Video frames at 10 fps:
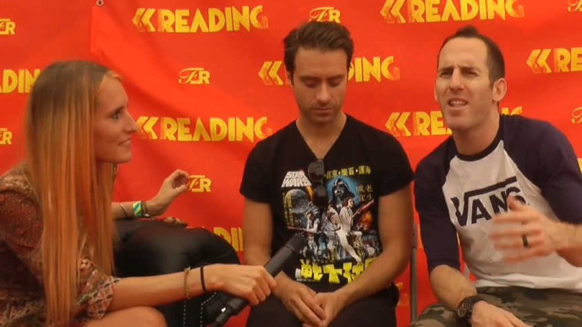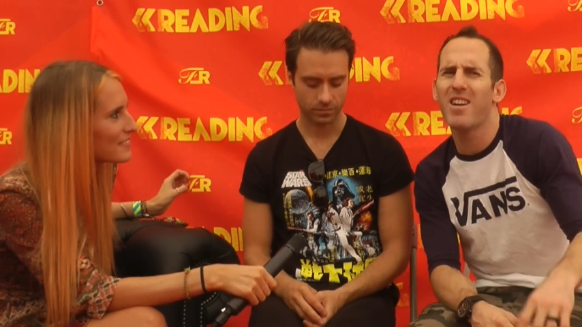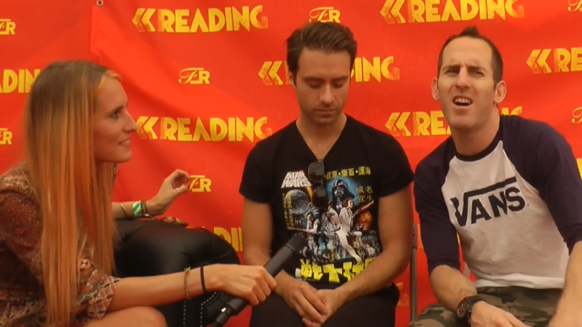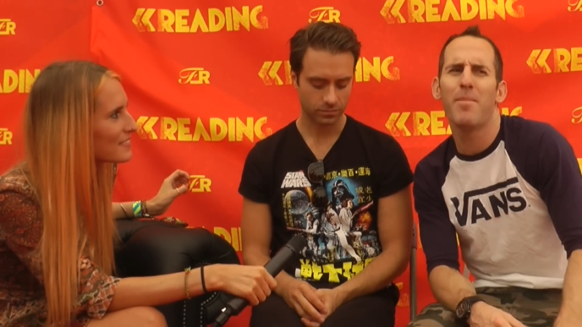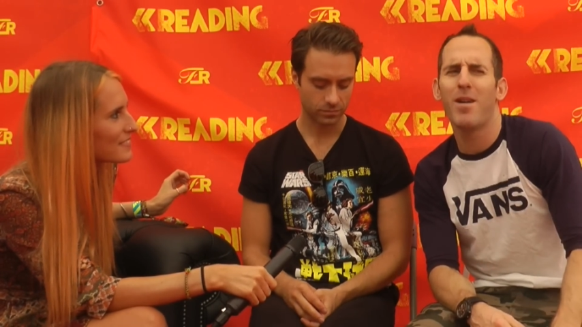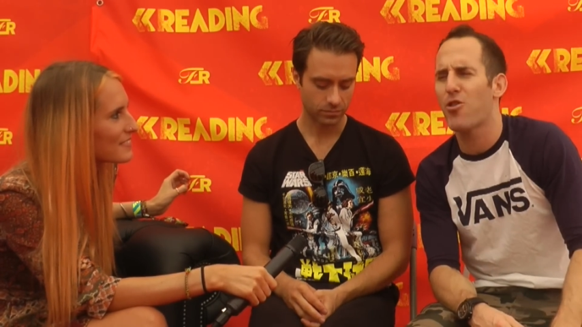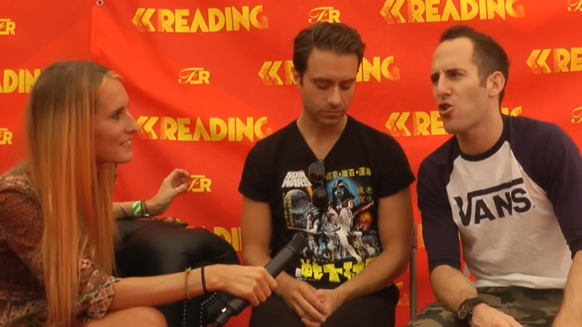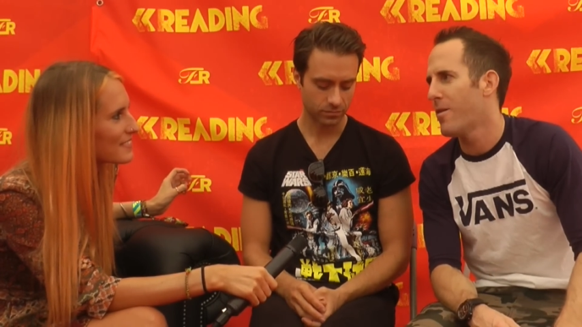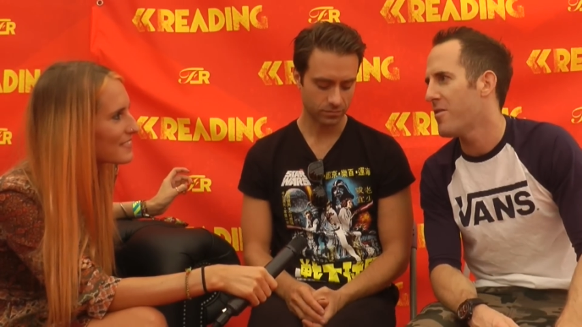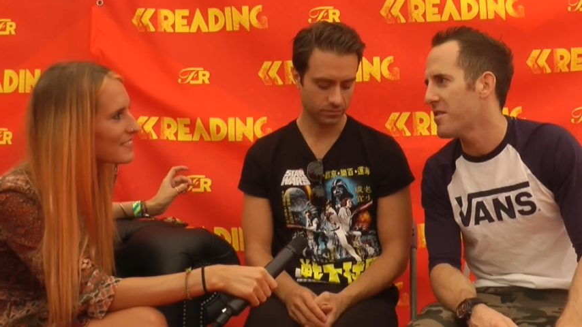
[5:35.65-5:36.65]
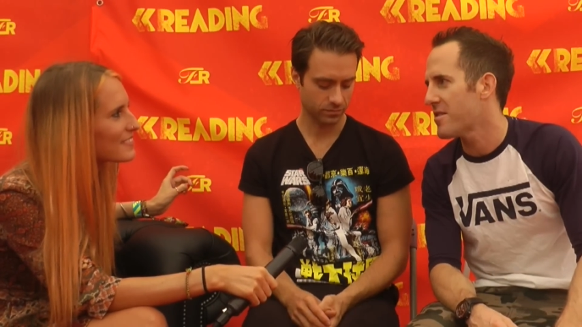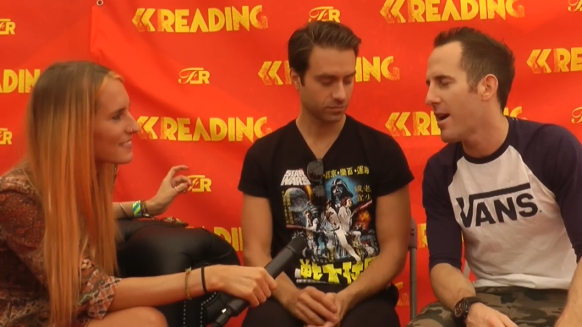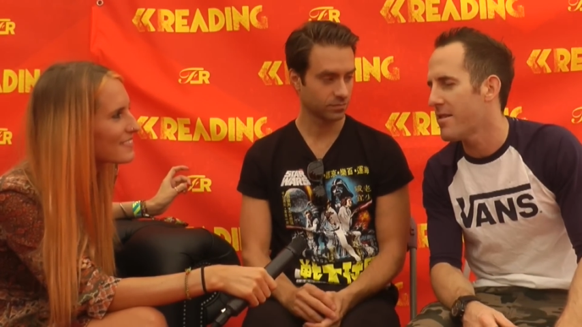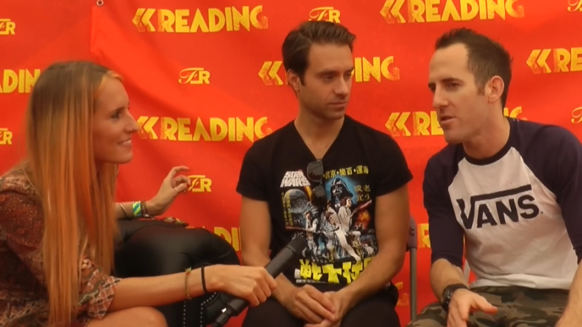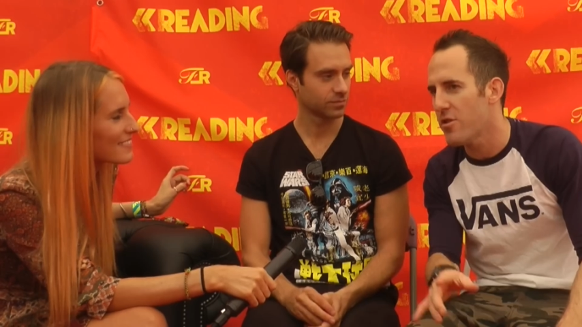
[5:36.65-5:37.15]
Speaker 1: They're like, oh, I'm not sure about these
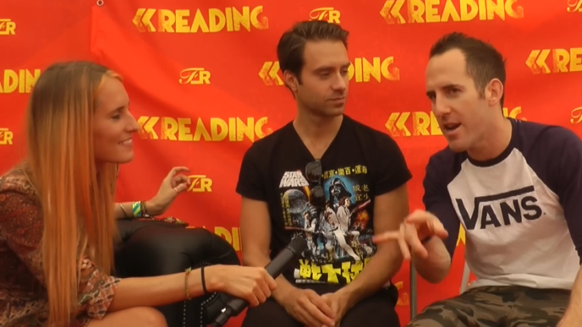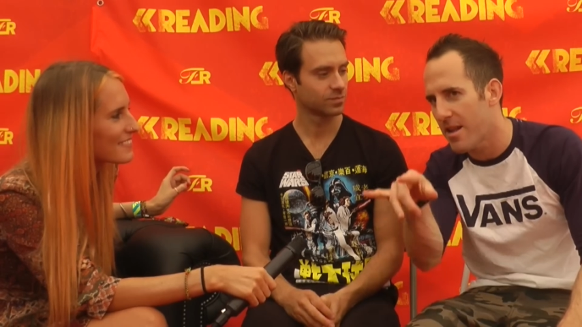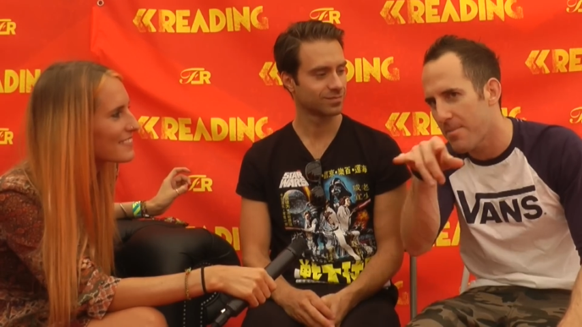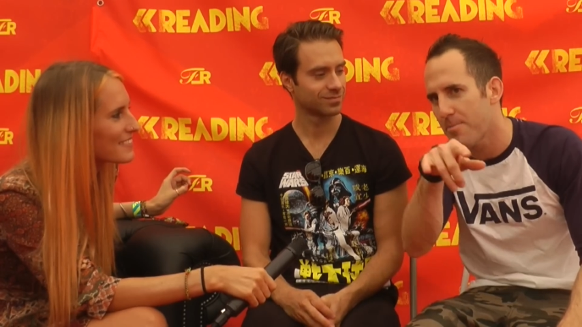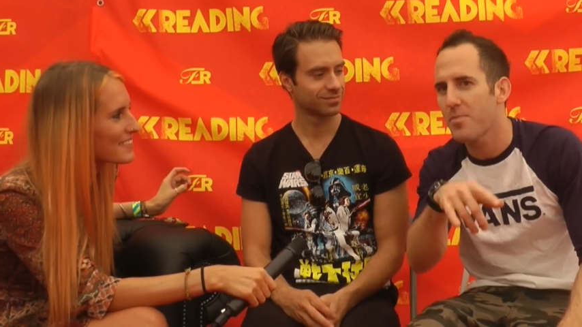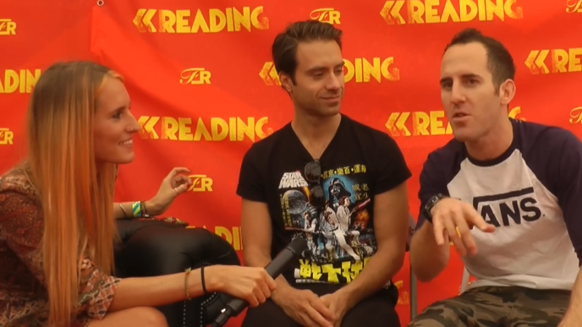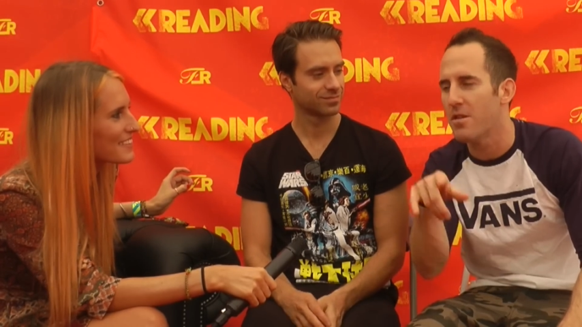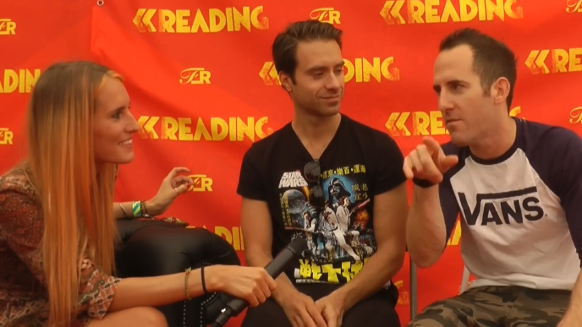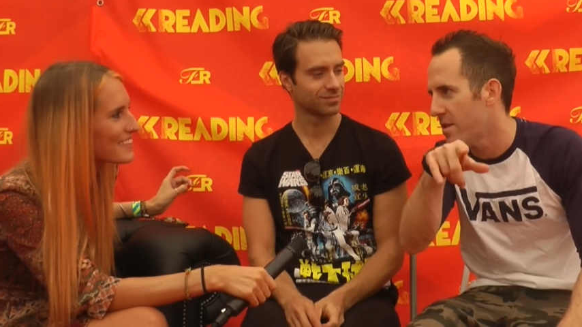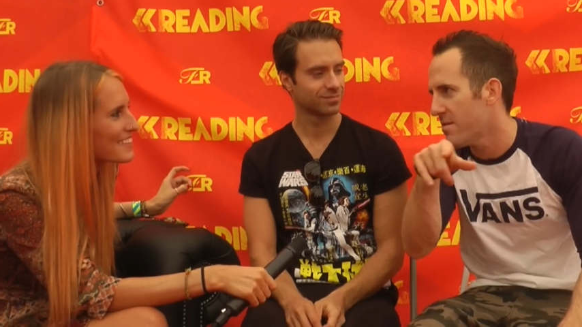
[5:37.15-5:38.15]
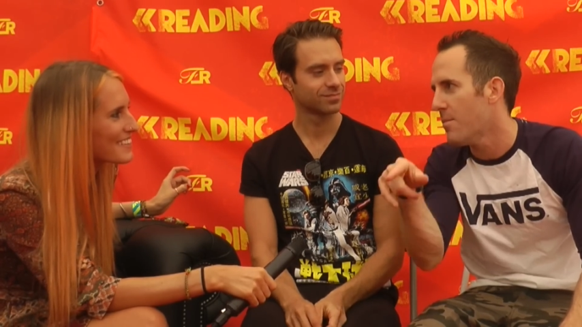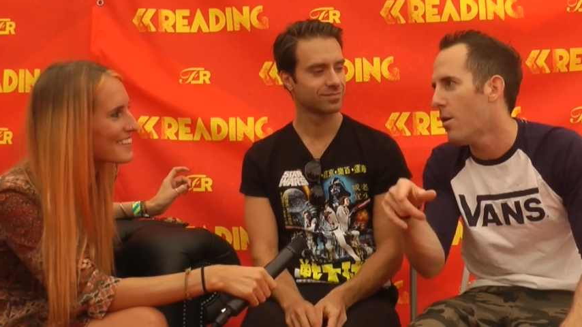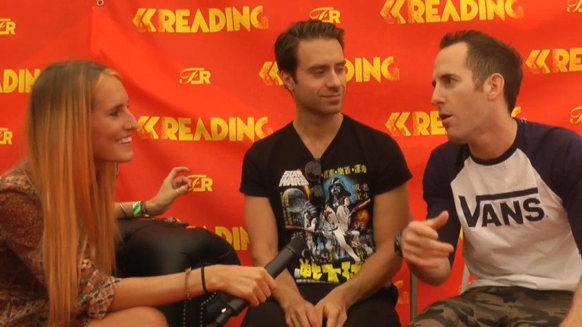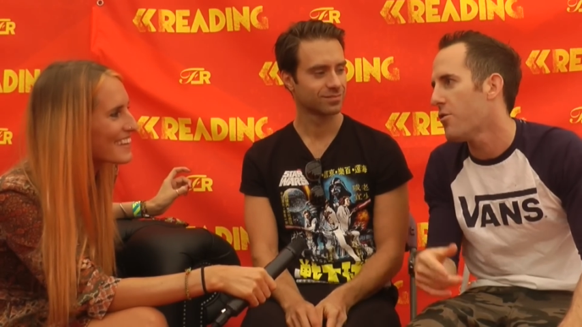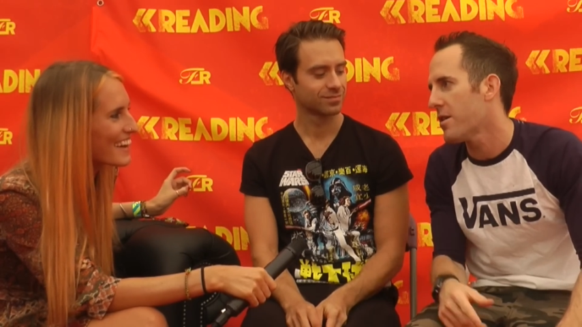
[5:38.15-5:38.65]
guys, and you gotta convince
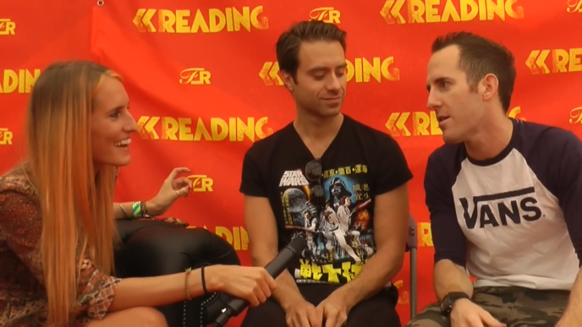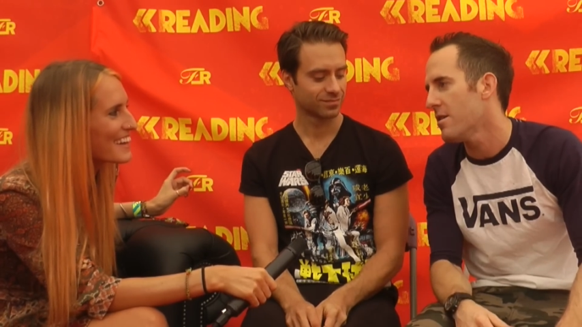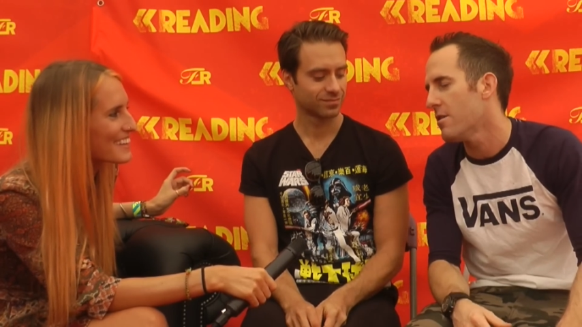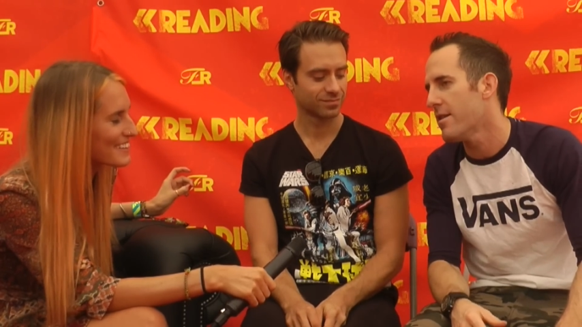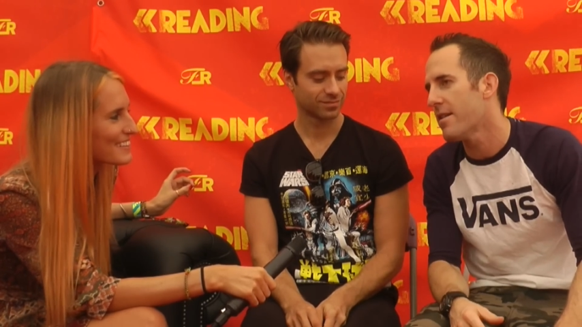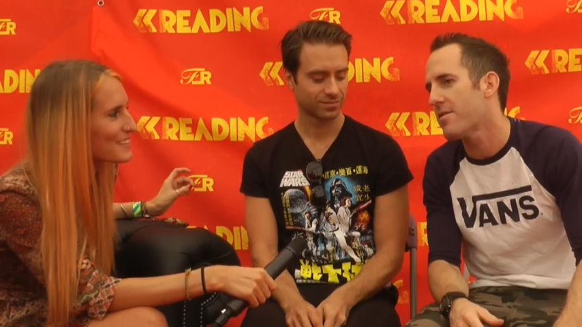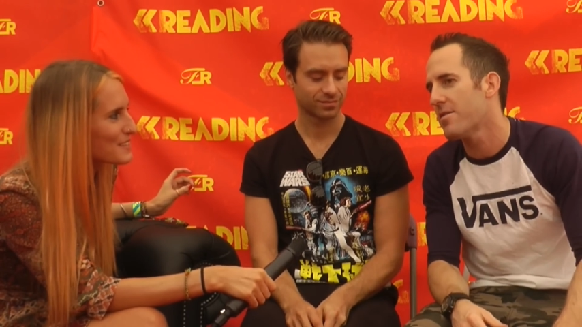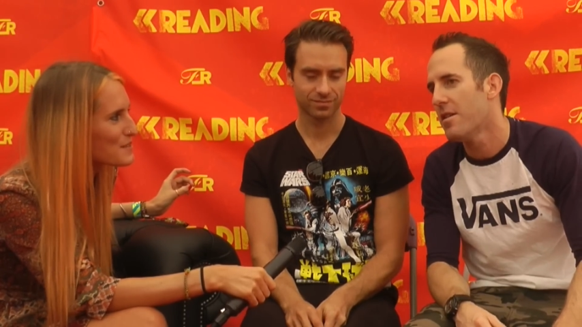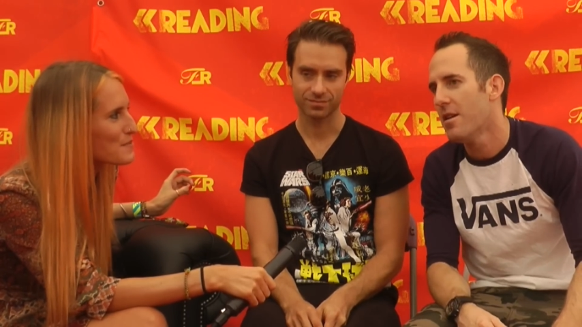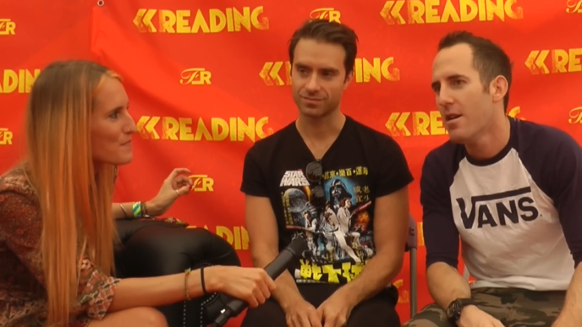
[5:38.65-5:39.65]
them all to, you know, that's